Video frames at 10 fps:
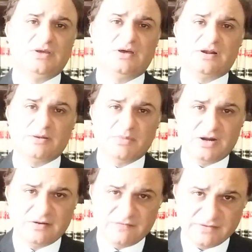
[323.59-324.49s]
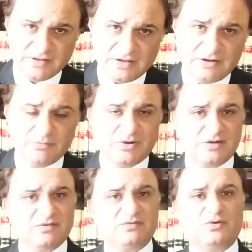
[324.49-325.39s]
remand, physical
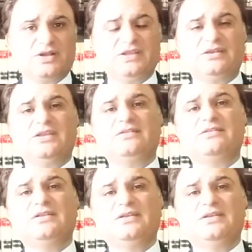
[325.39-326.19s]
remand for 14 days,